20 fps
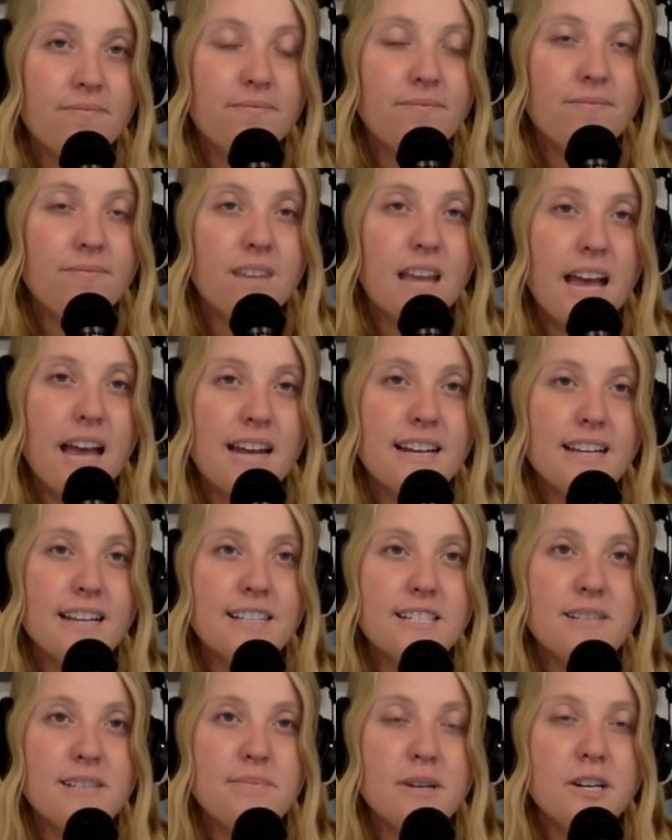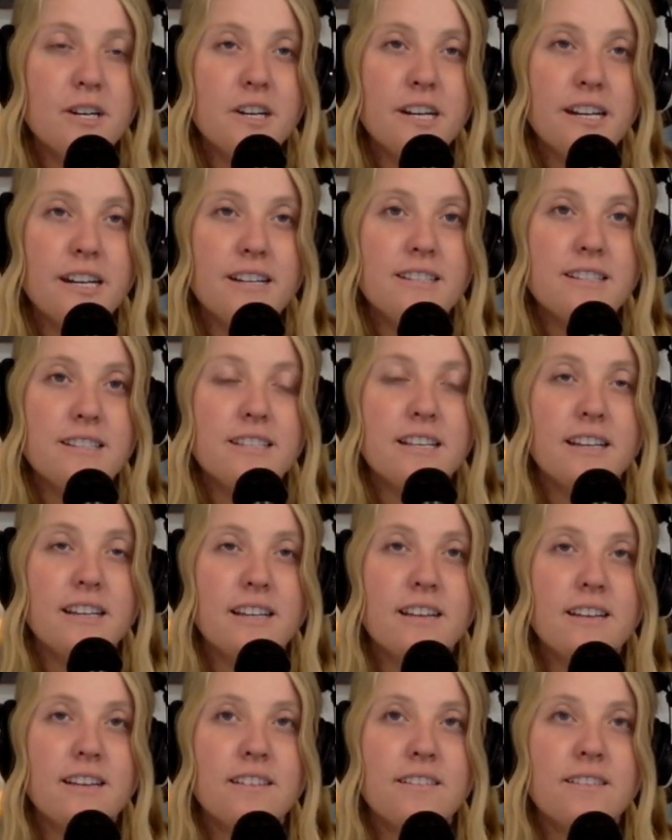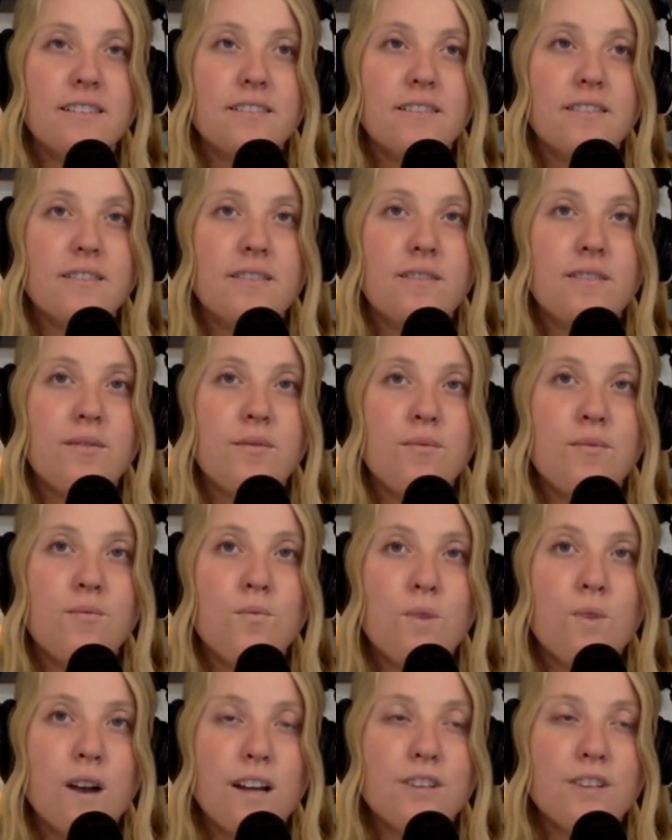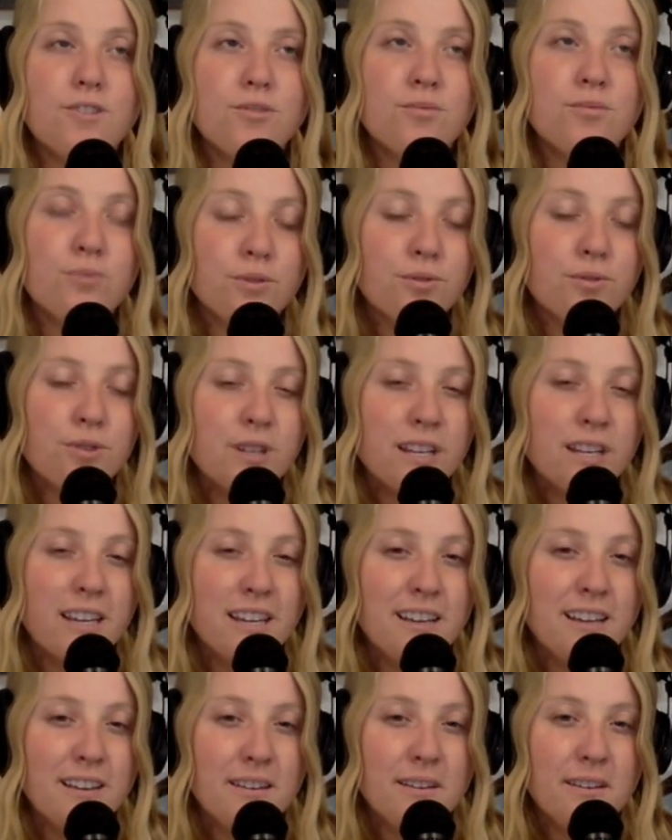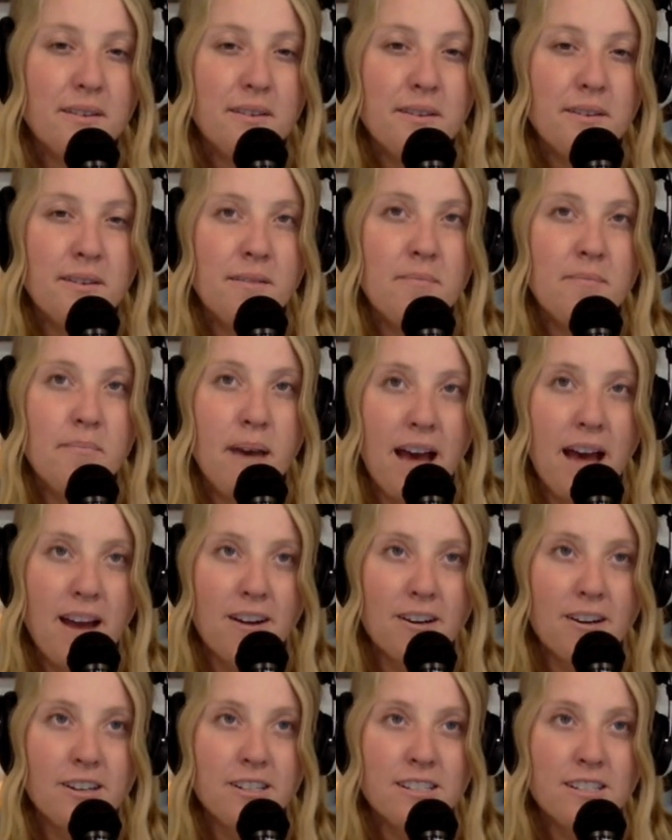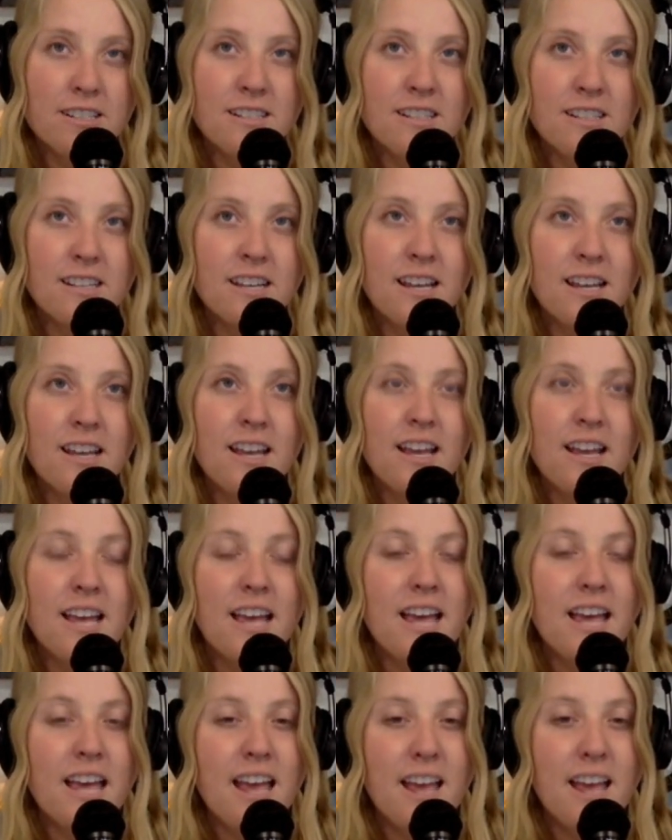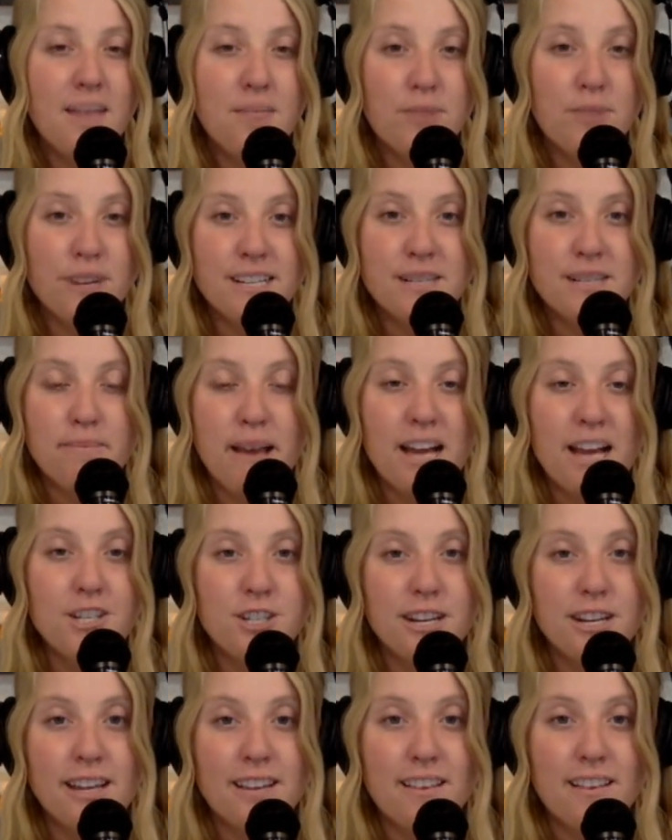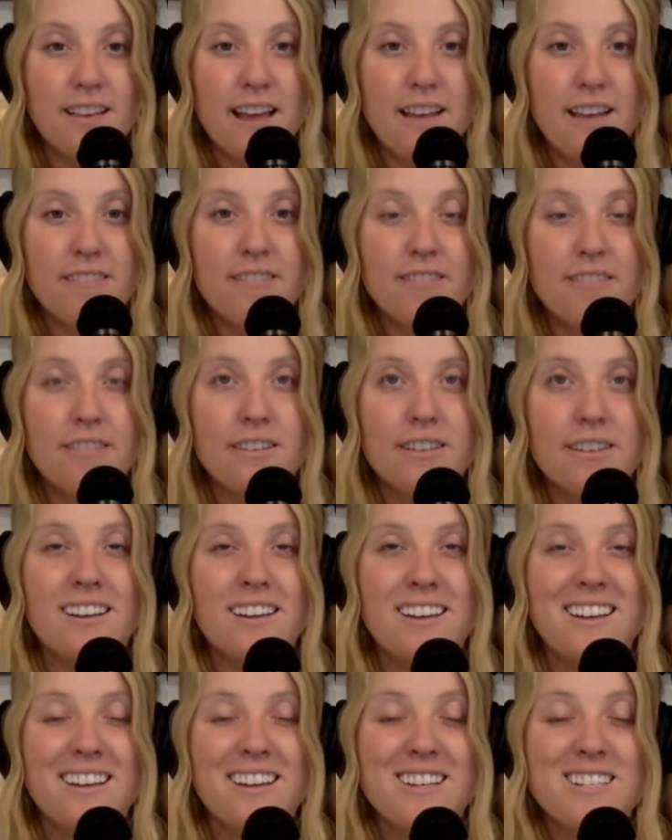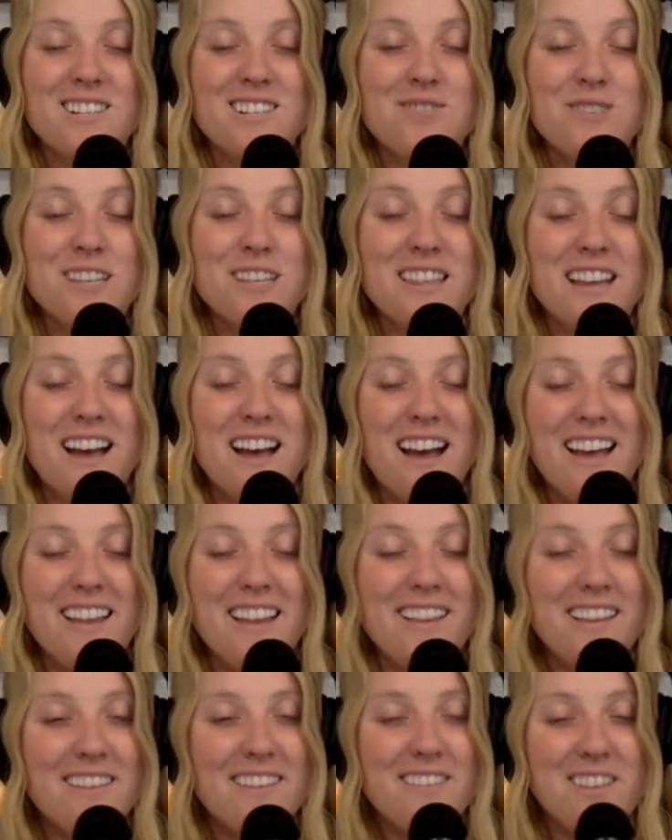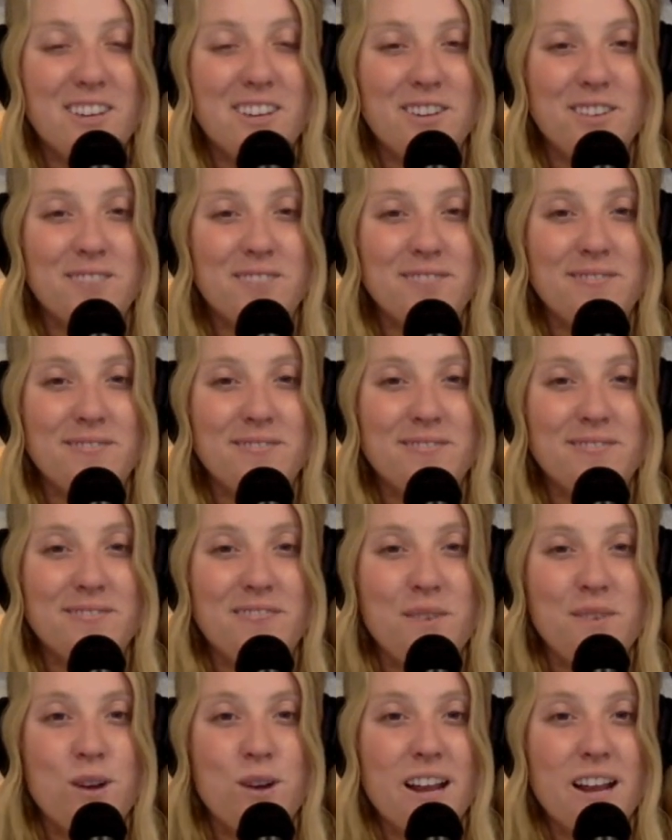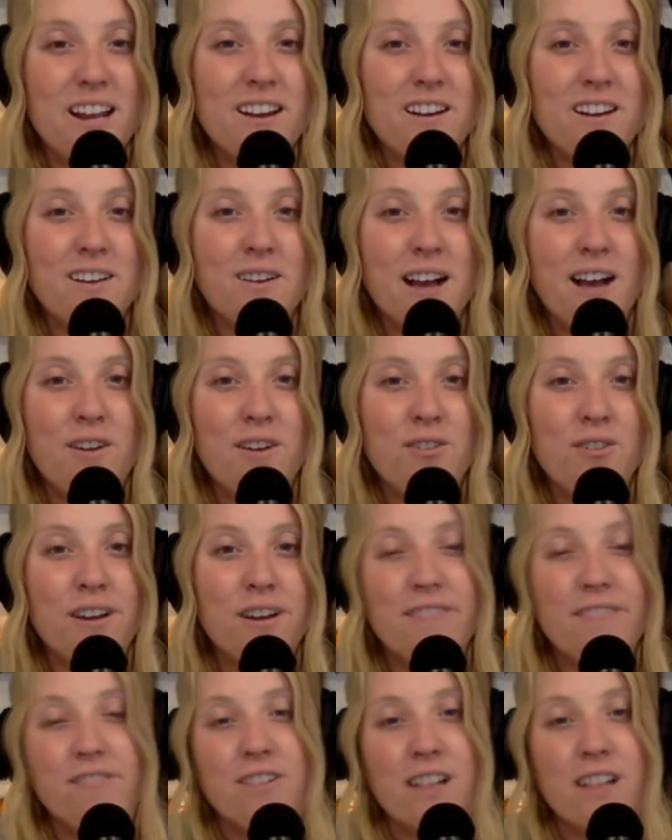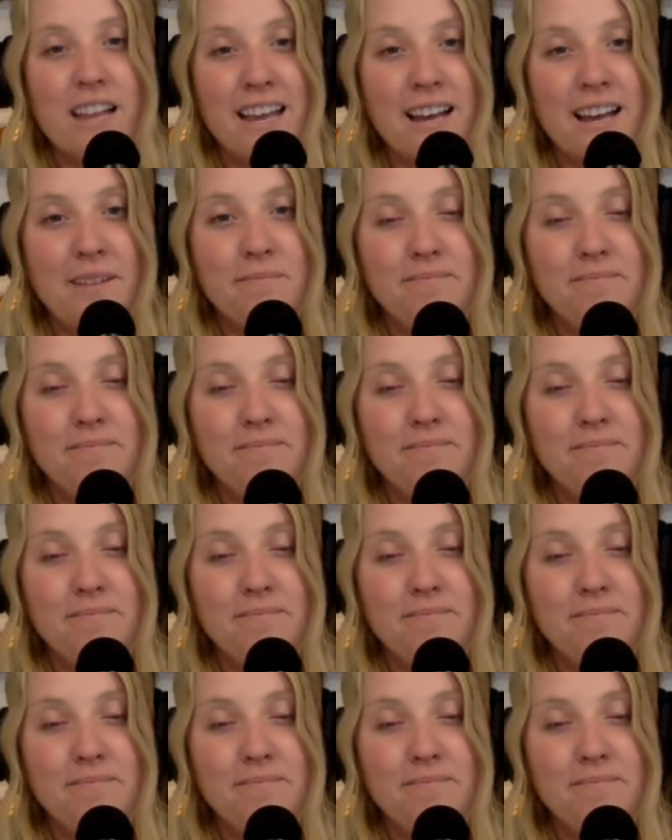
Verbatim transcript: and experiencing what truly matters and brings magic in life. So, with that, I leave you. I want you to know how grateful I am.